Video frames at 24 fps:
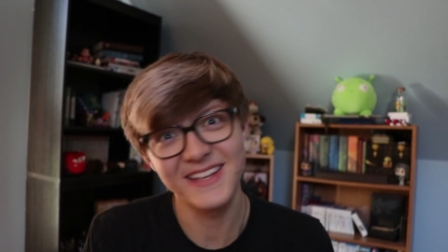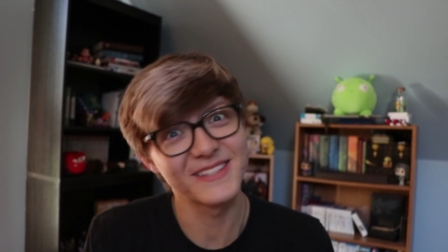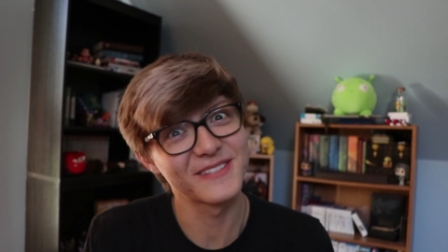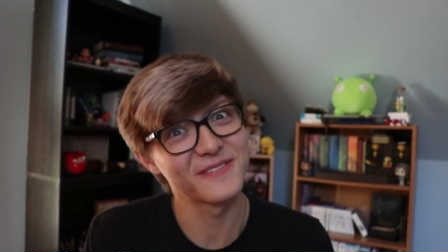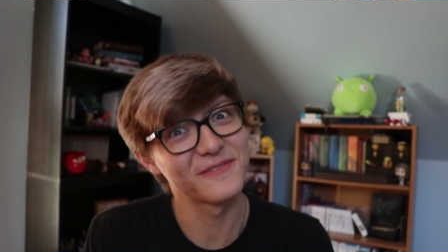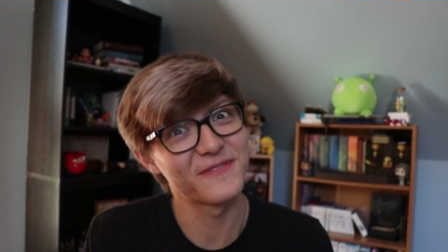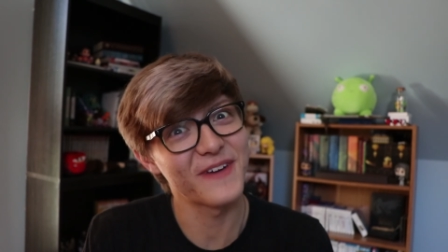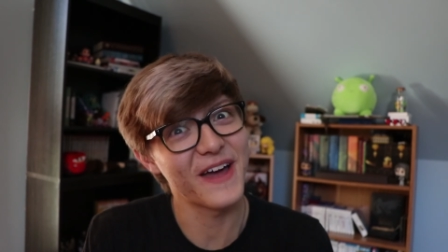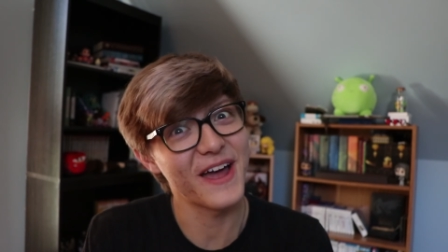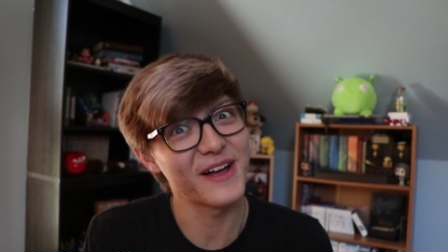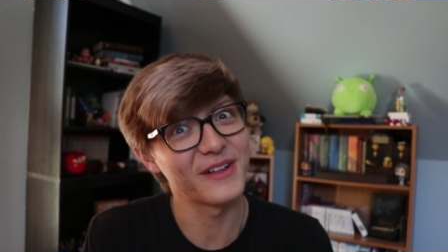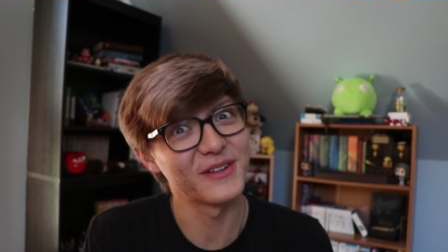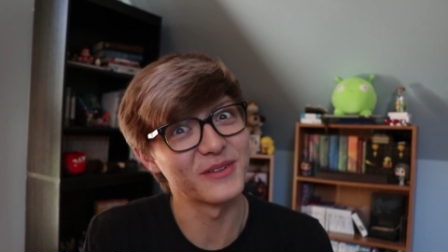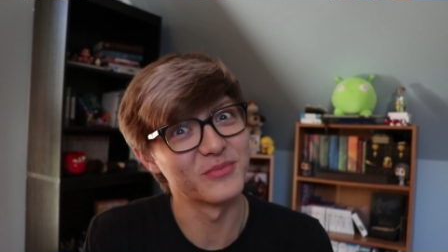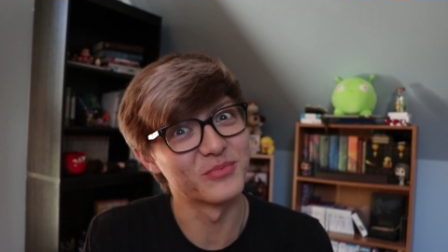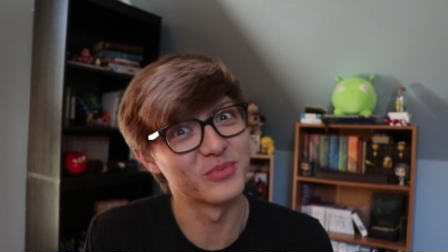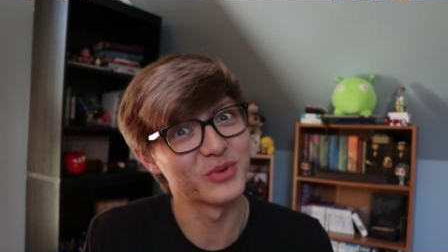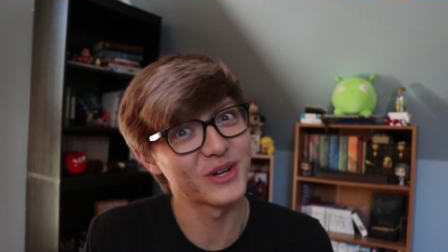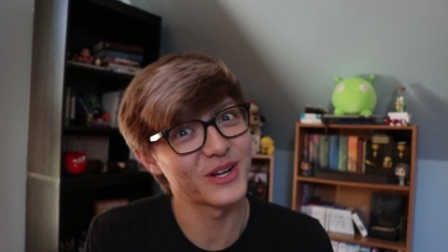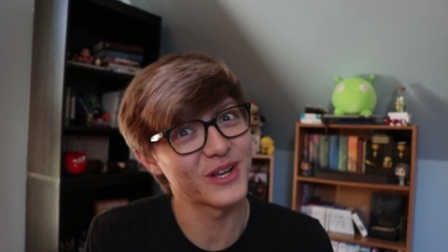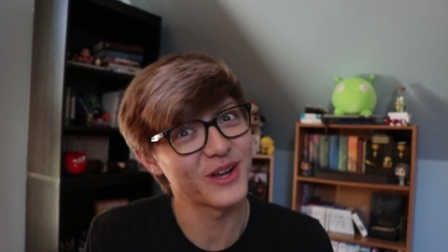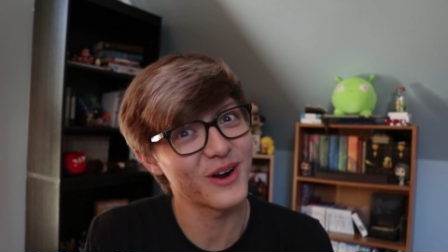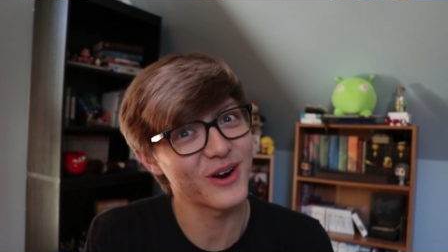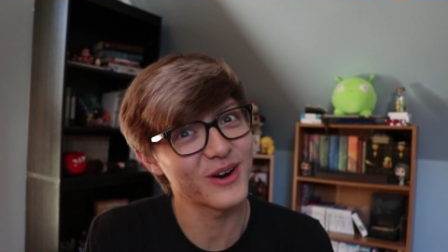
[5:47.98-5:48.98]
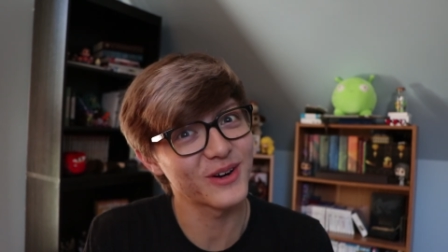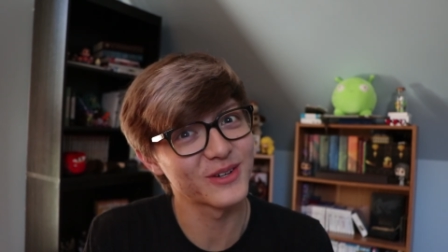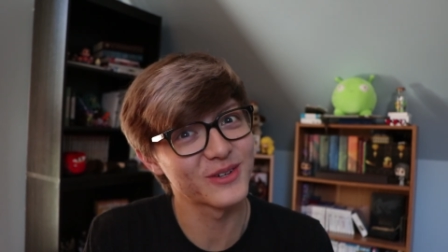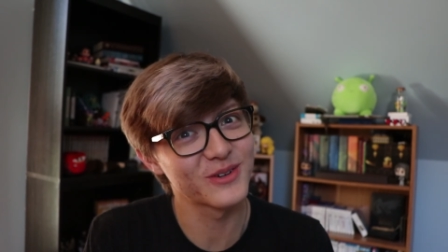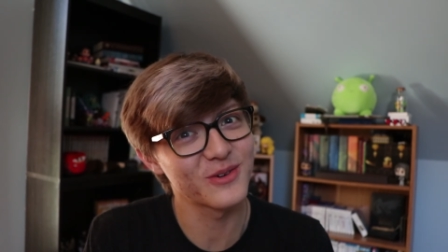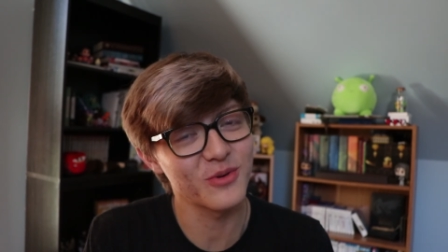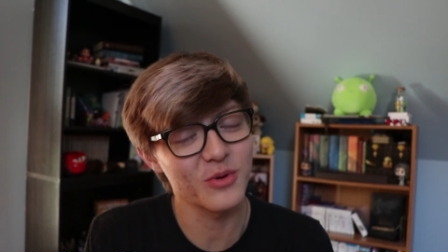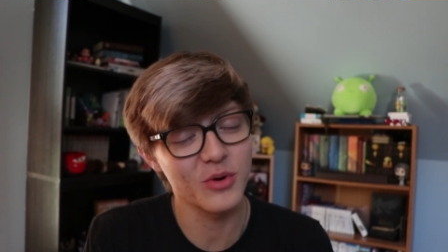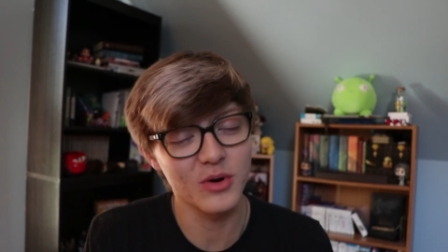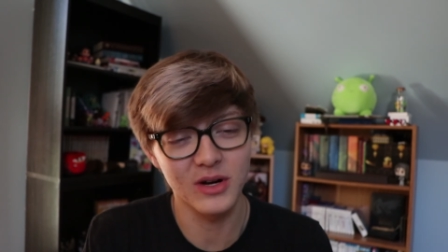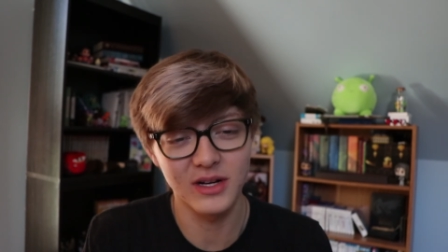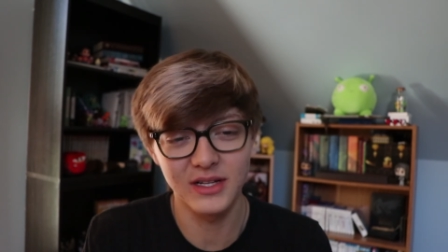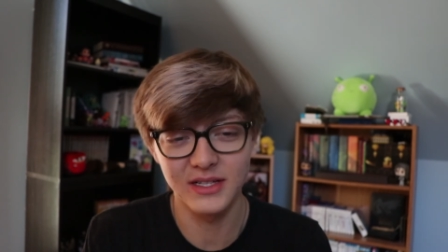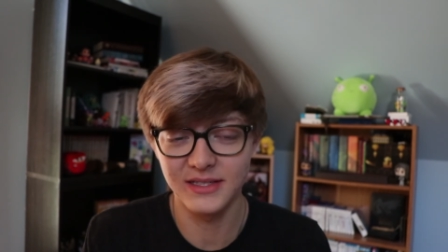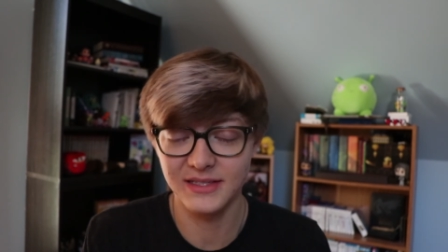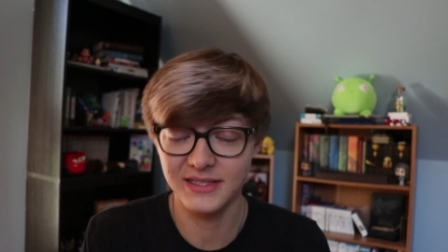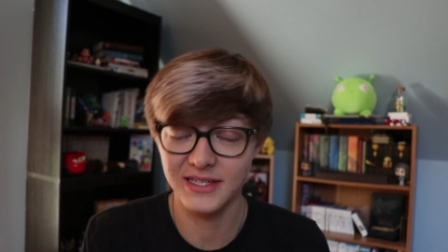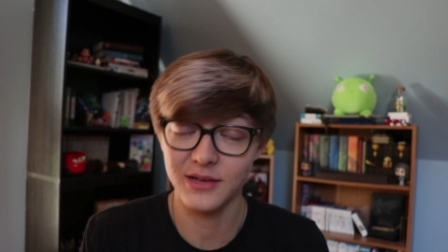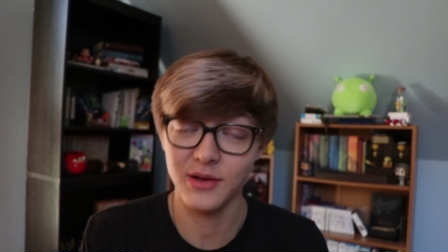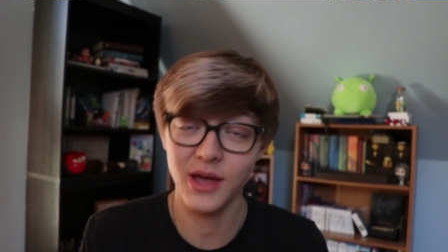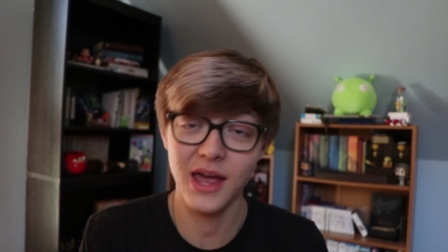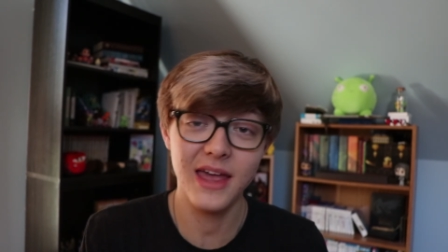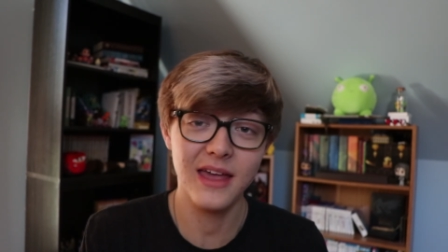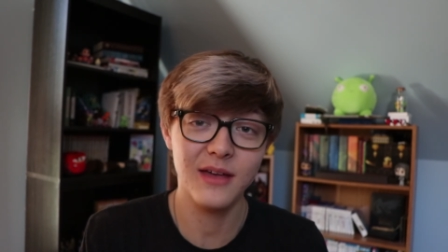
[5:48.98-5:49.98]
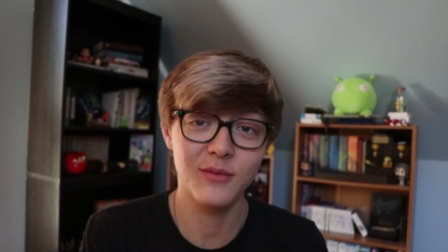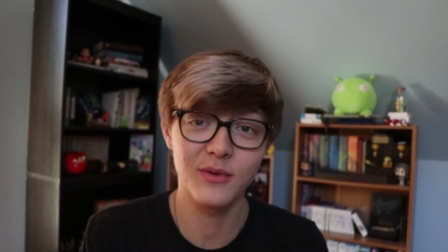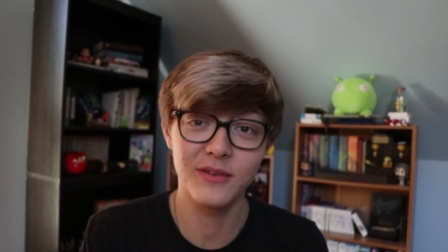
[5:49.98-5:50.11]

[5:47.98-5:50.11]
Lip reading: failing pretty hardcore, and it's like, hey,